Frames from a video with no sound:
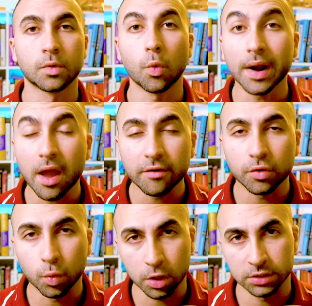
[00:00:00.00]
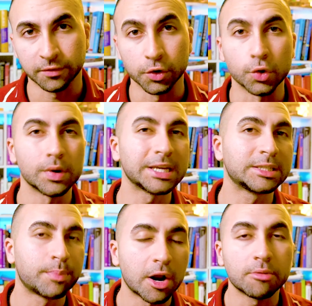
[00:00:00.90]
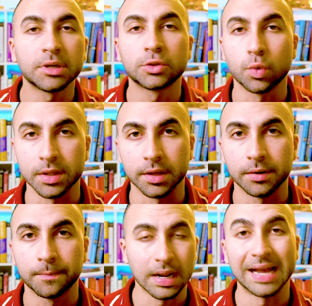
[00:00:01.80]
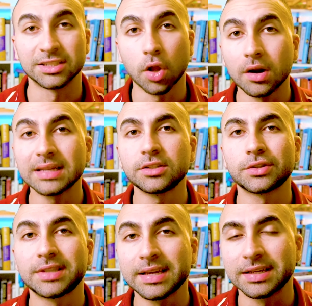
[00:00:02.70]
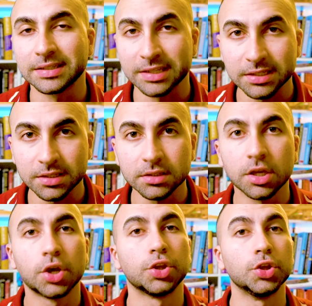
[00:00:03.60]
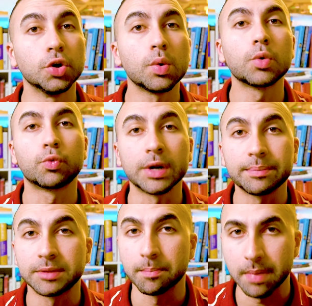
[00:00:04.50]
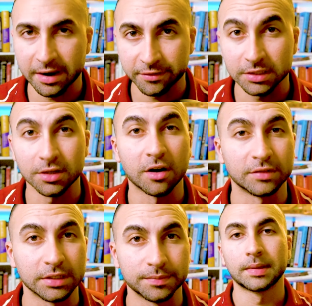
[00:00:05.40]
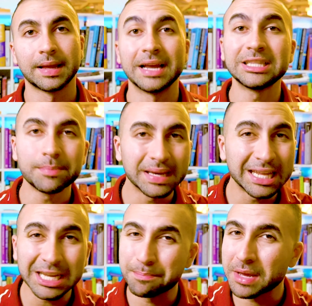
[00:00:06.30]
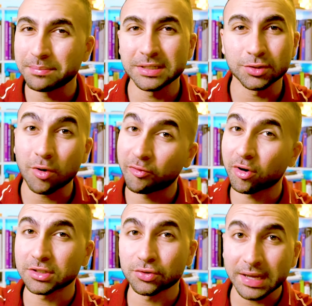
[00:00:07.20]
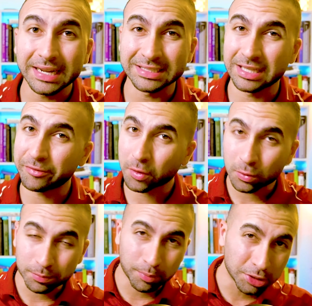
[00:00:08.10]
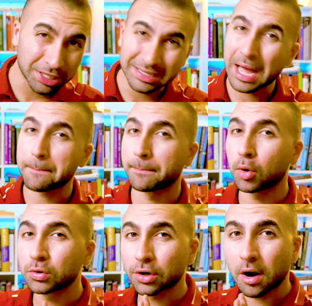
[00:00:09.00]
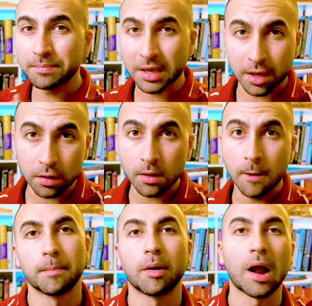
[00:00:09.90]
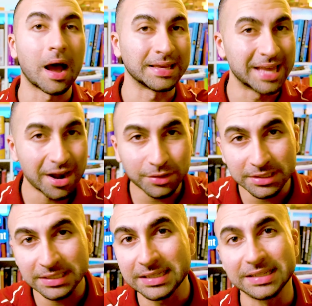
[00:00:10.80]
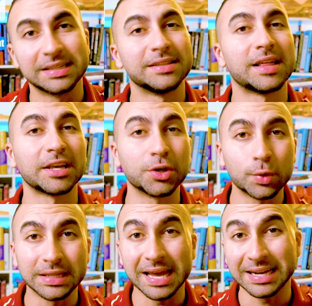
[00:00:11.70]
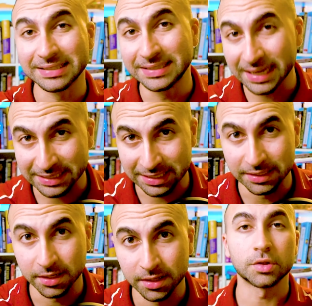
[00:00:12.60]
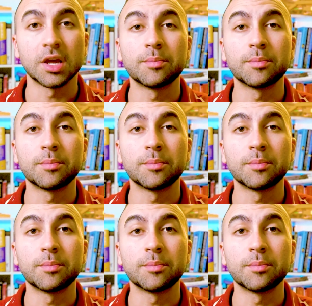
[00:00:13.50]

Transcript: Whatever works for you, experiment with it. As long as you stay consistent, you will reap the benefits of it. In the beginning, it may be so frustrating and difficult pushing that boulder up the hill, but I guarantee that you will get addicted to the